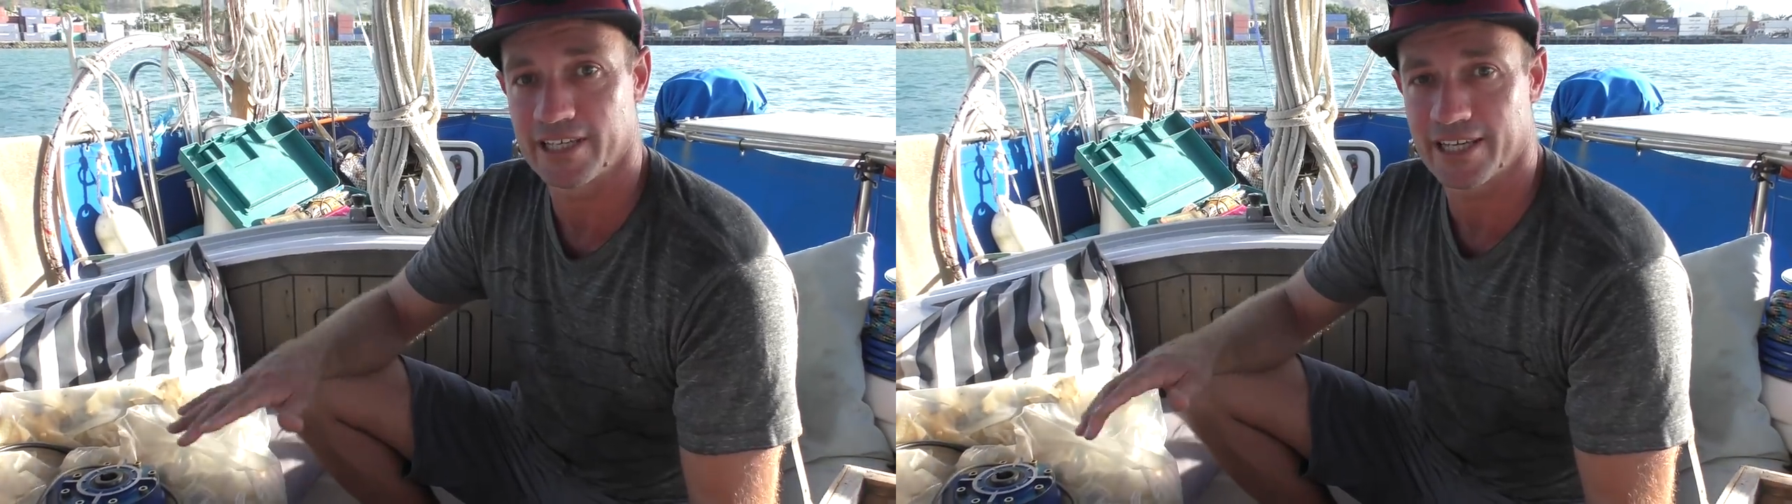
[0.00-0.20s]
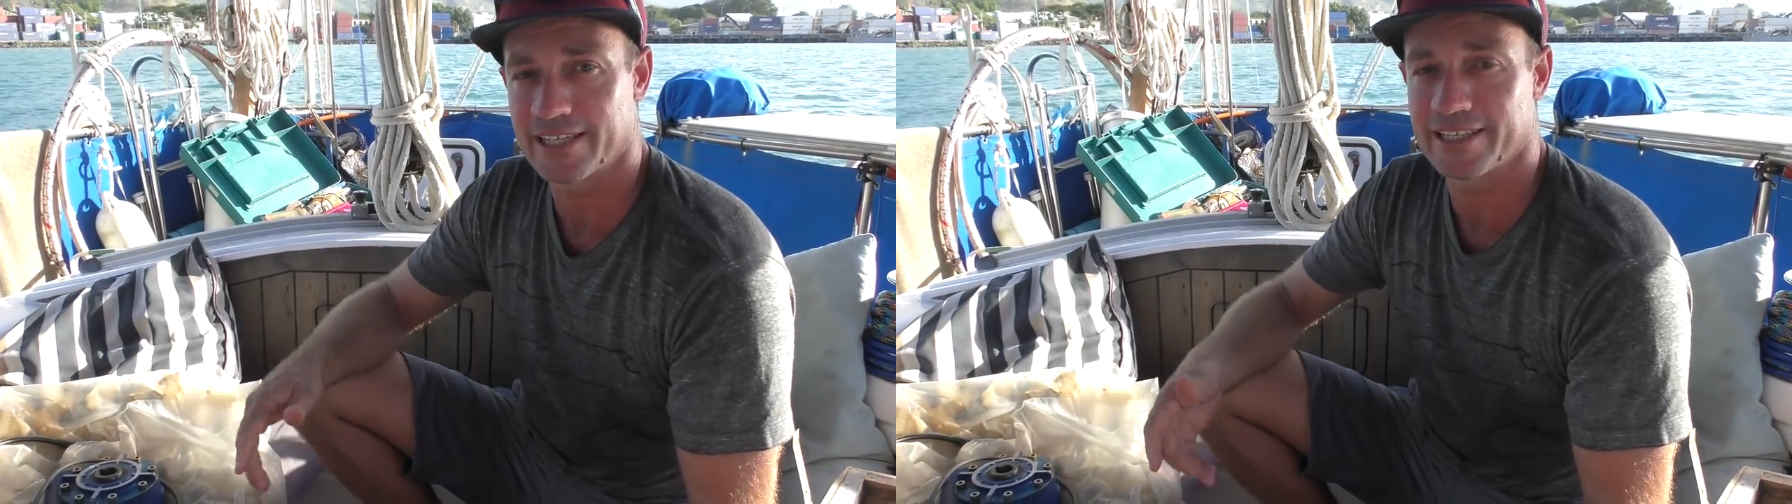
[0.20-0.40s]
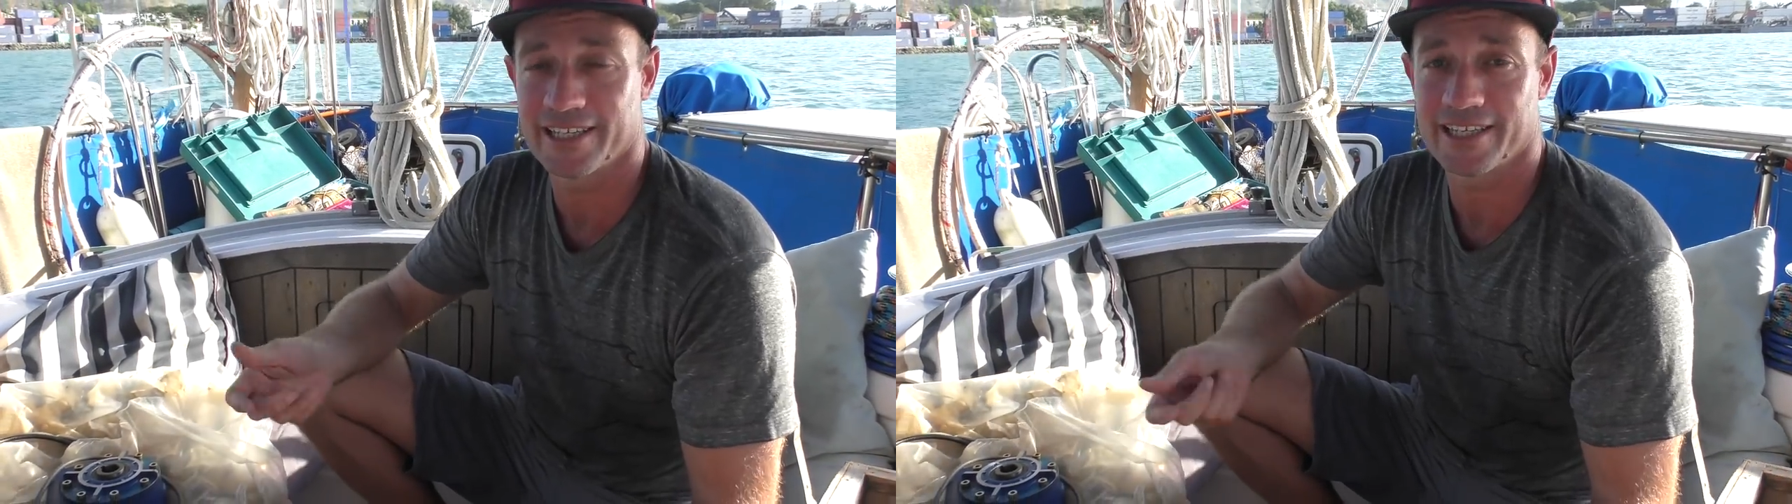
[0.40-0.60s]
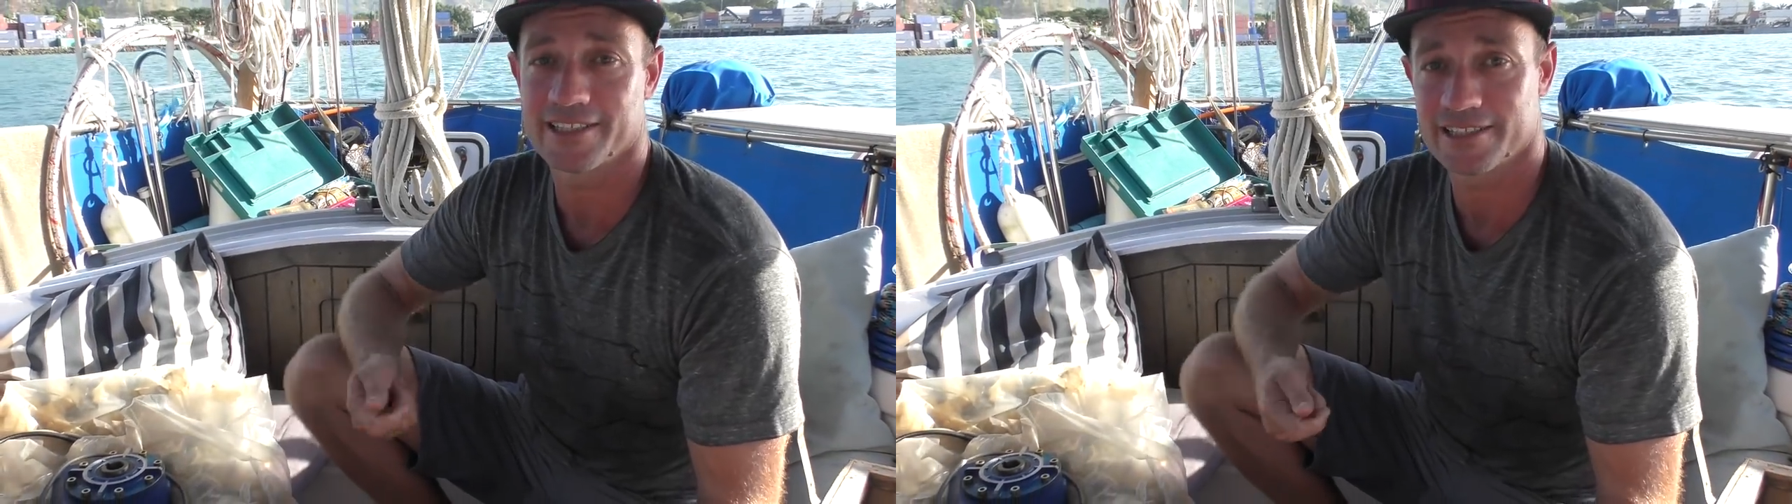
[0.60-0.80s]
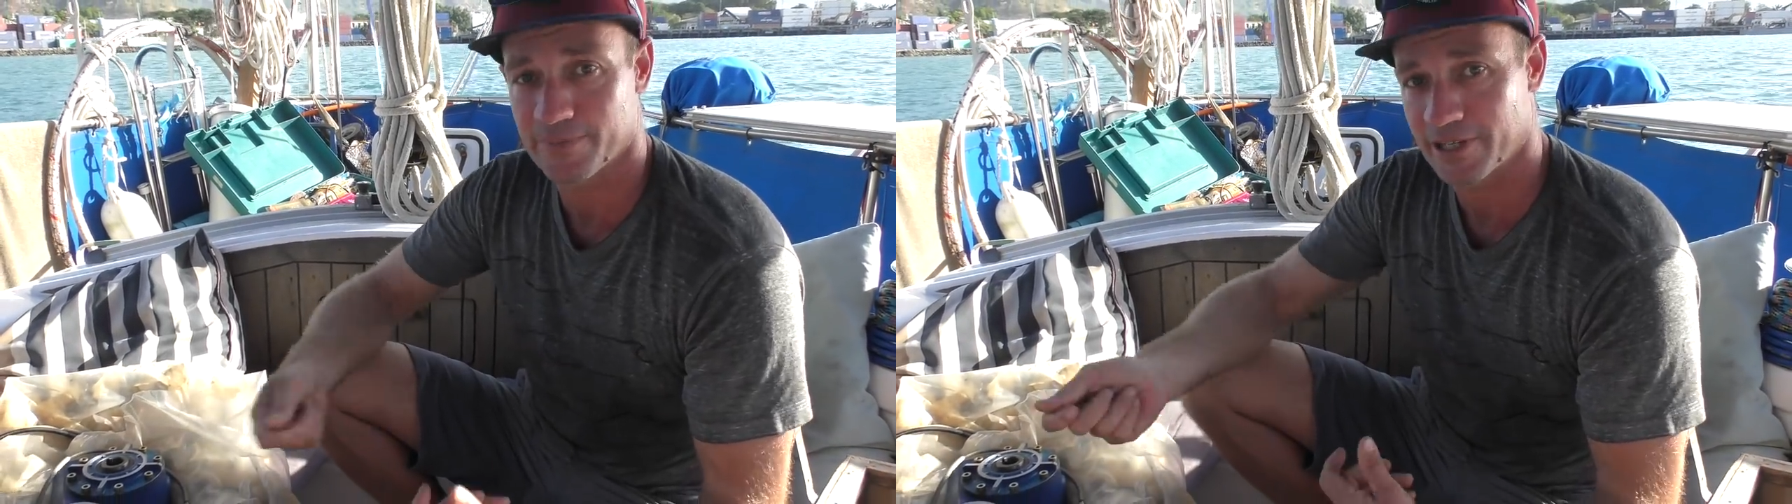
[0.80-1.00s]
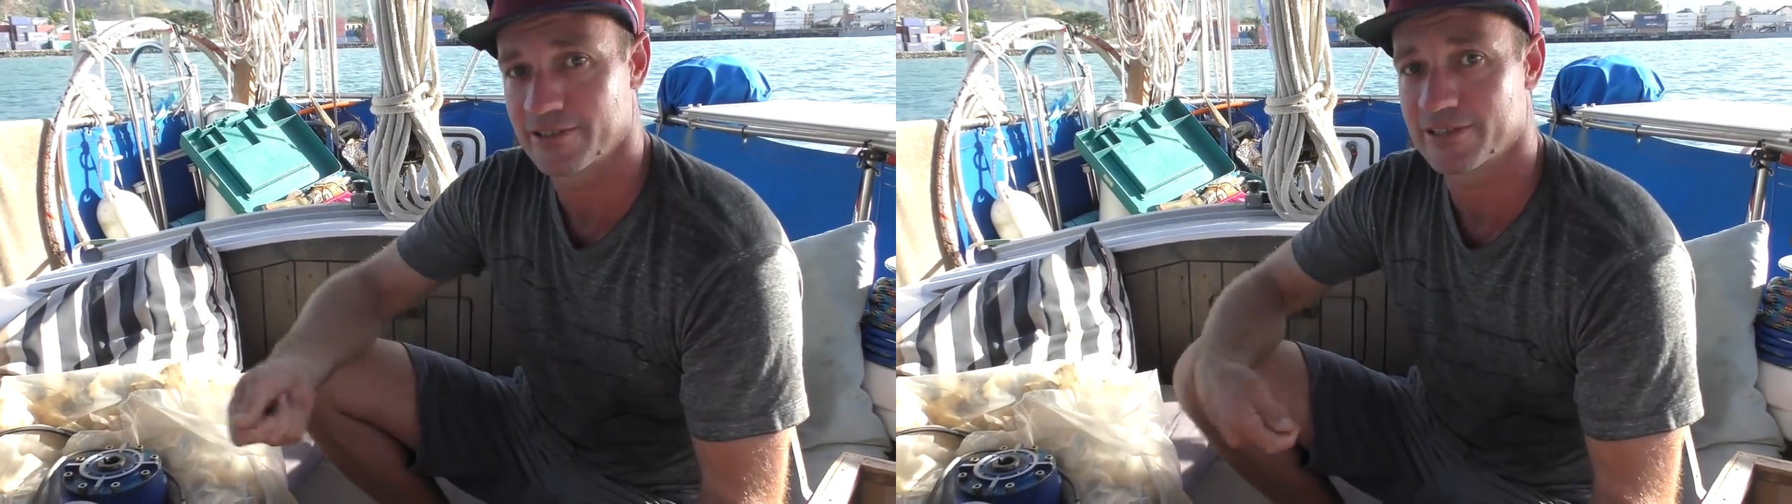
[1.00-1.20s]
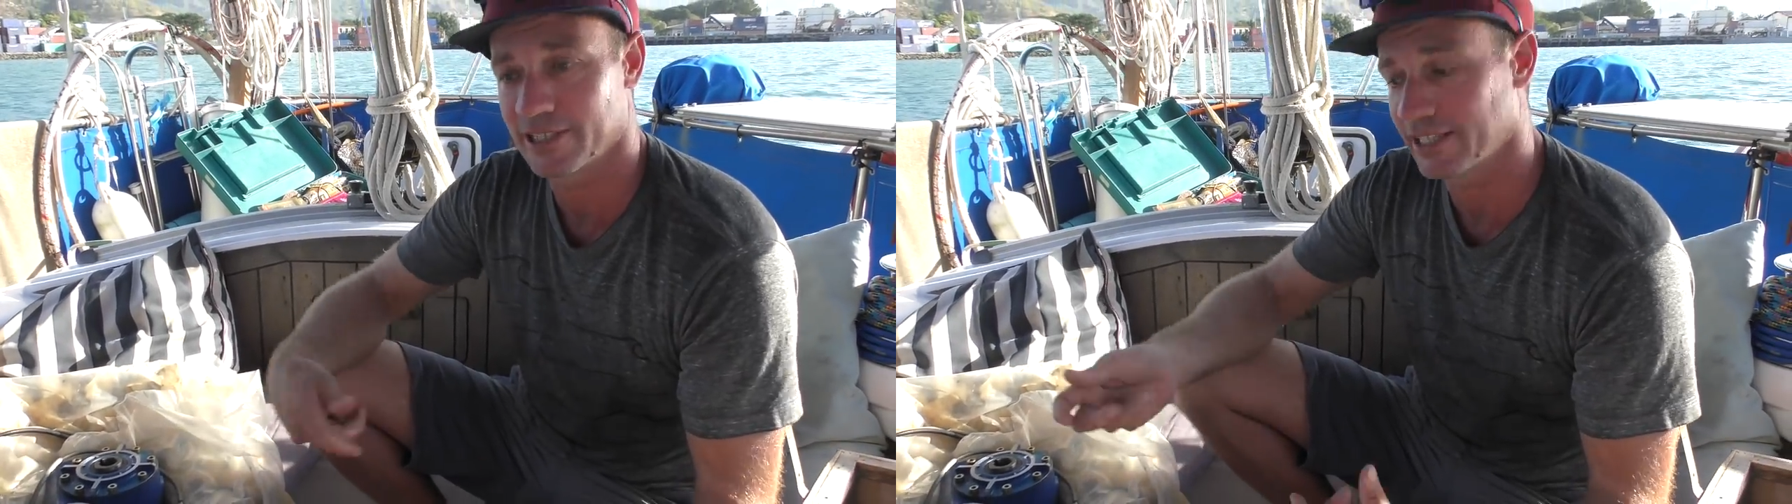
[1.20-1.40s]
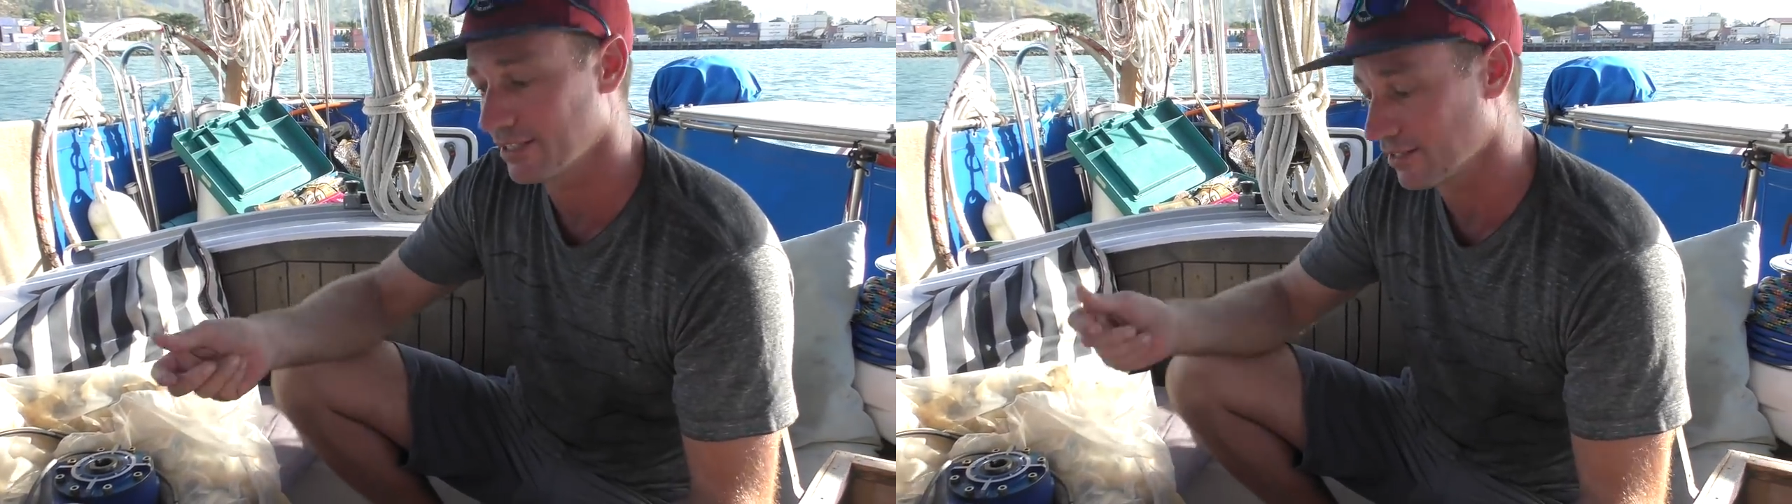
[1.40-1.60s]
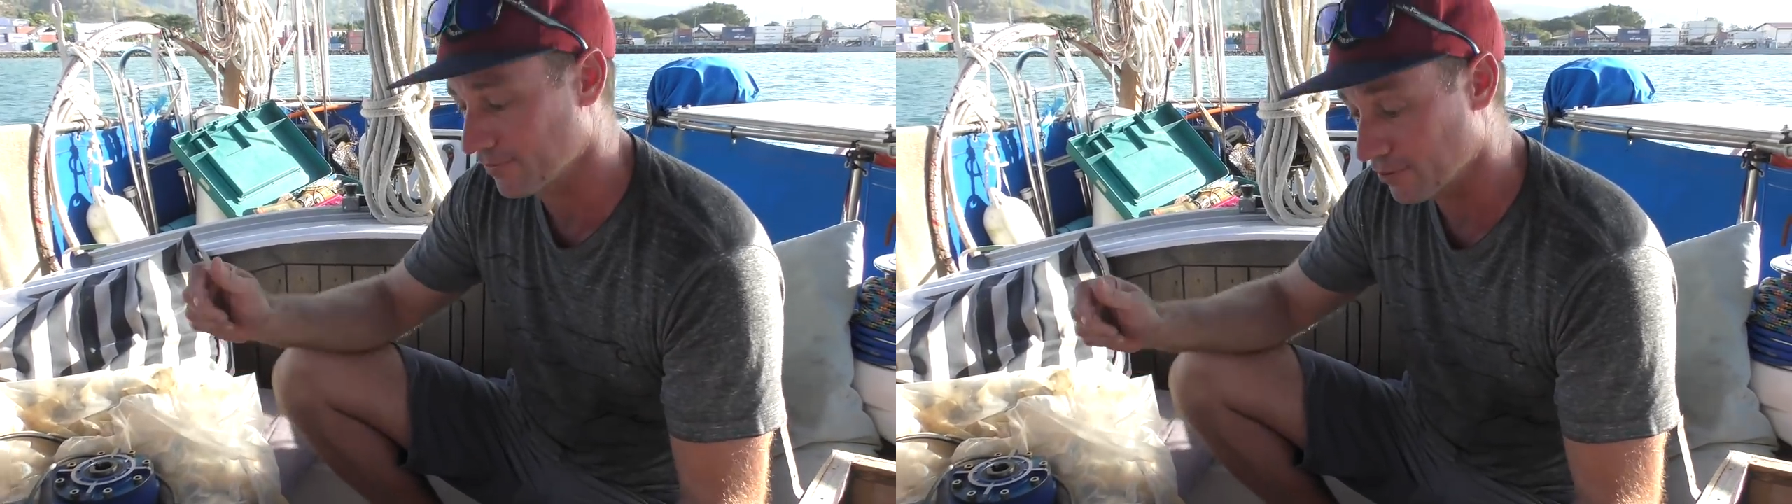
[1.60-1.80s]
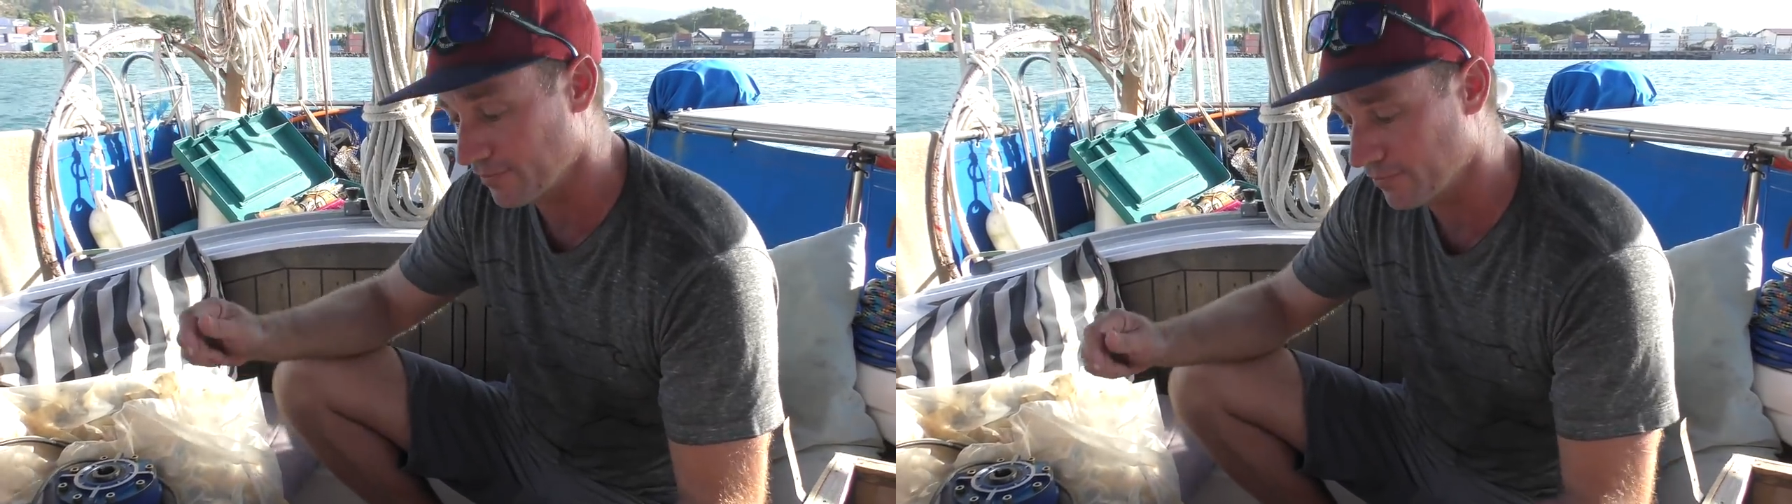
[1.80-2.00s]
the anchor down as opposed to letting it
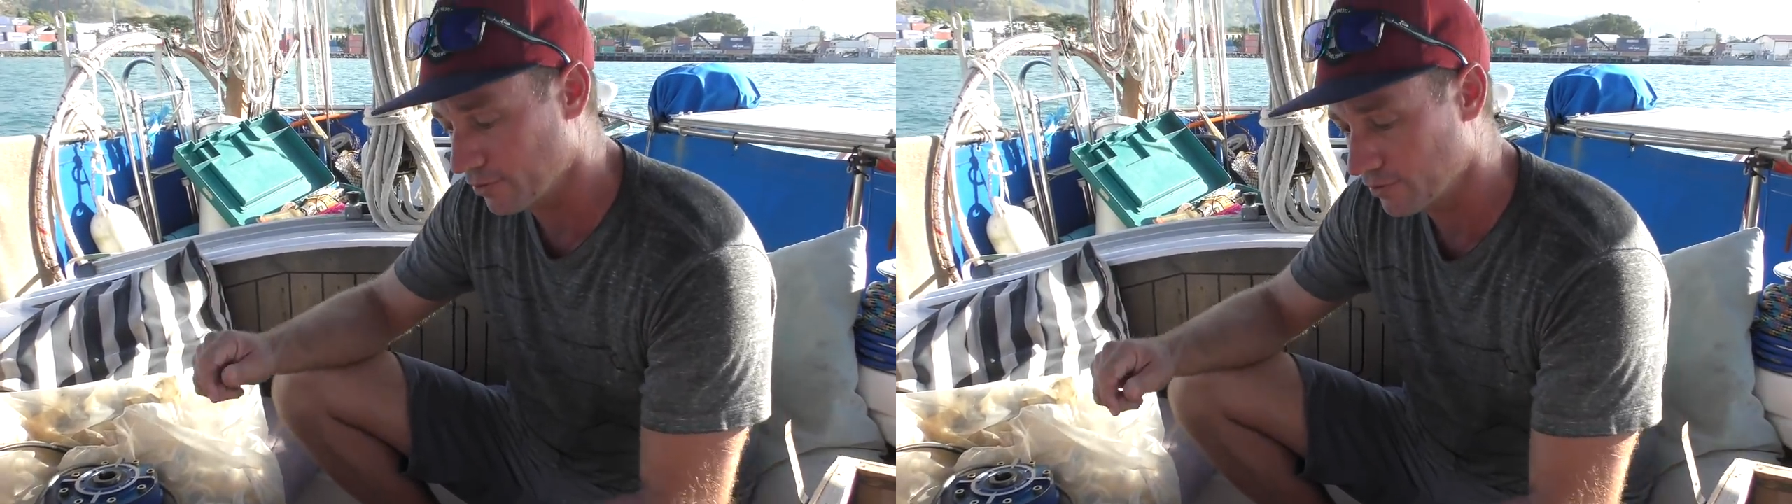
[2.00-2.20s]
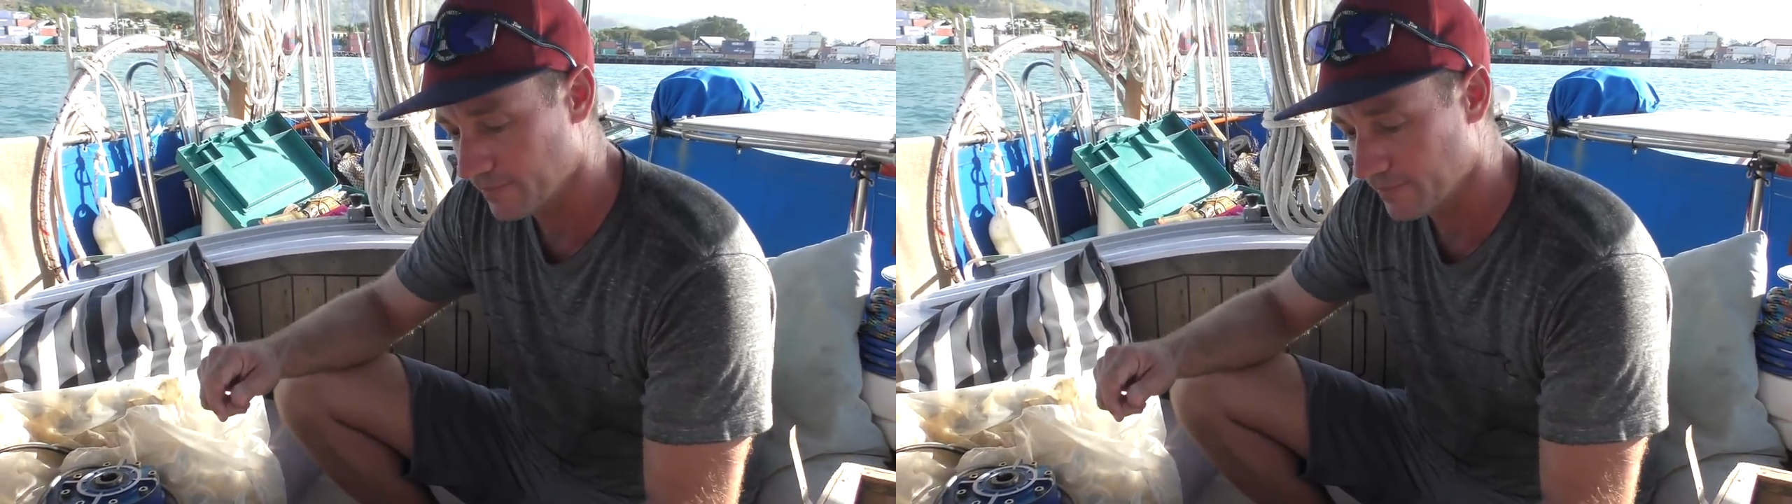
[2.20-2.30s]
free fall.